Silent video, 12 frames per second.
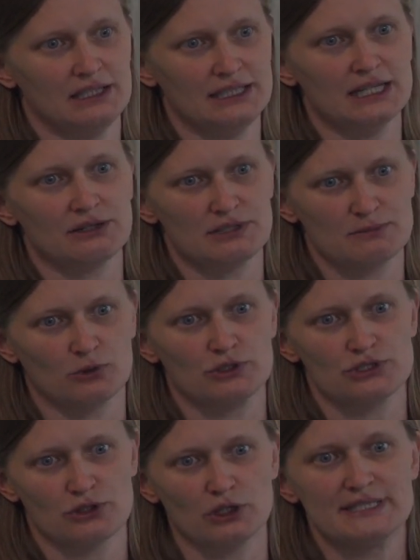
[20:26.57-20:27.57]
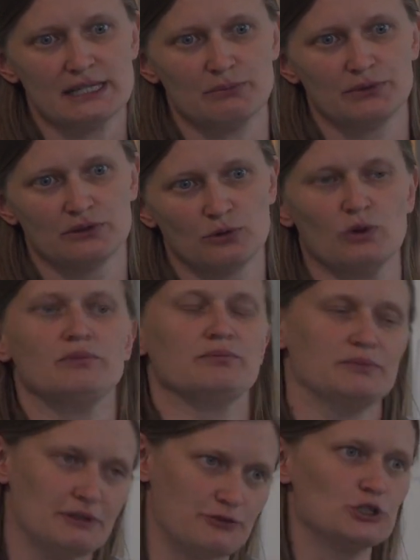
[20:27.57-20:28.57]
linear response concept or
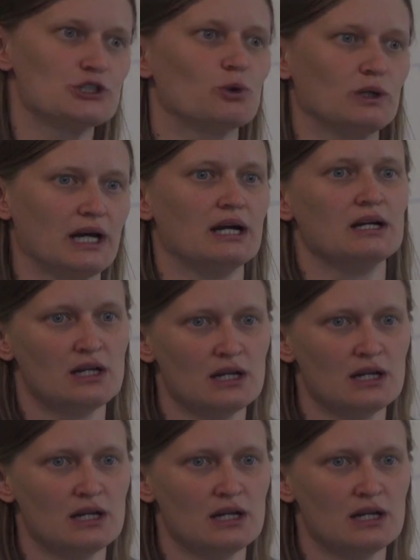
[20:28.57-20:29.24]
the first order